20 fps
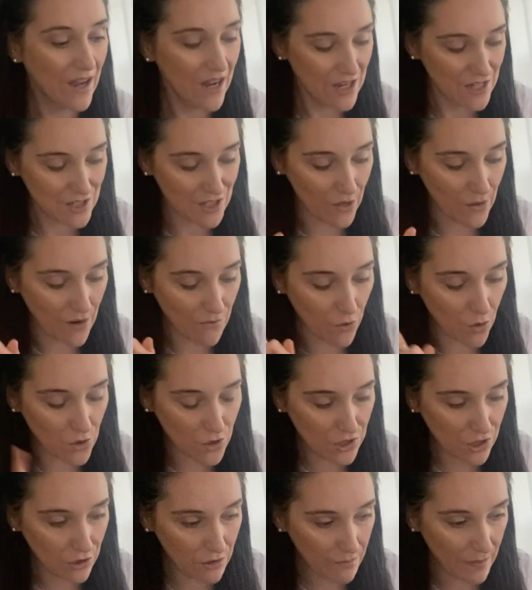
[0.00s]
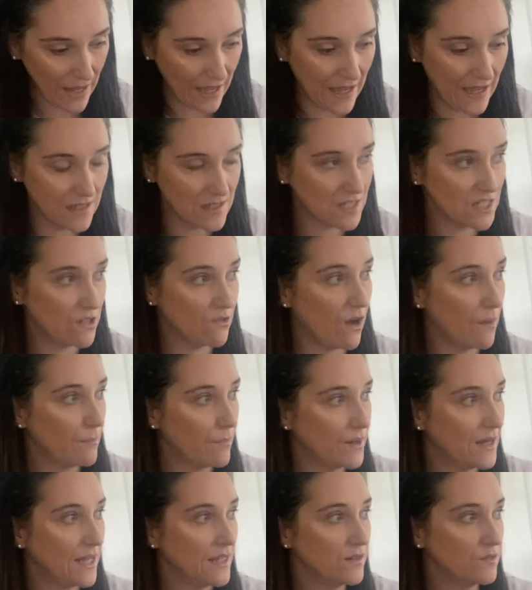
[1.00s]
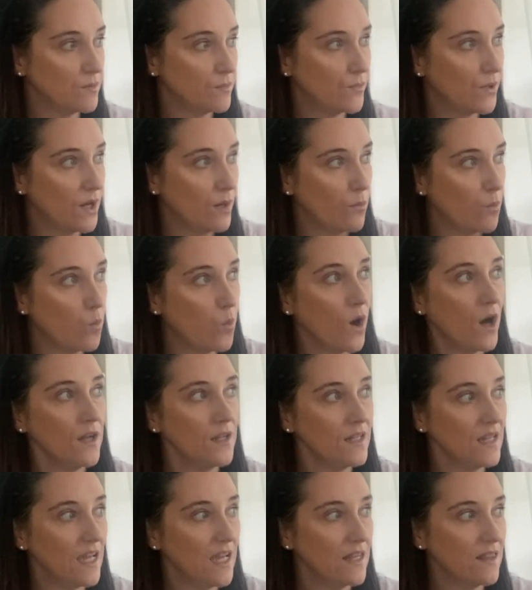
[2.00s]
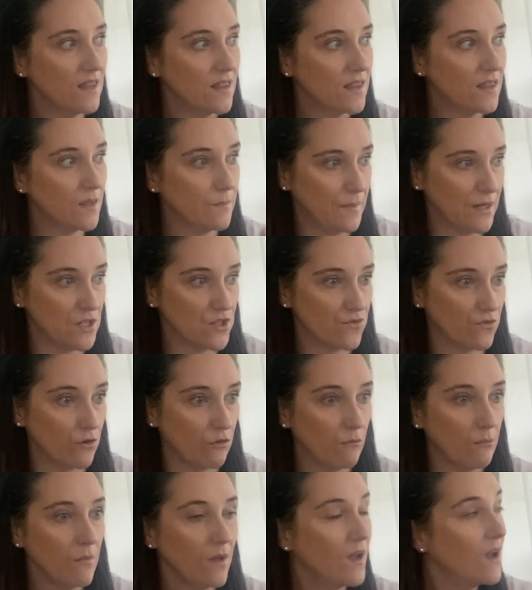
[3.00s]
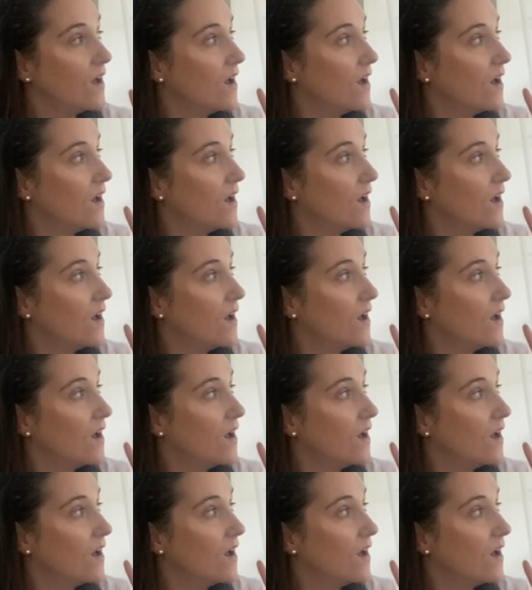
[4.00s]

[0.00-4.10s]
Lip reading: So I've got 2 pairs, so I'm planning on putting one in the bedroom.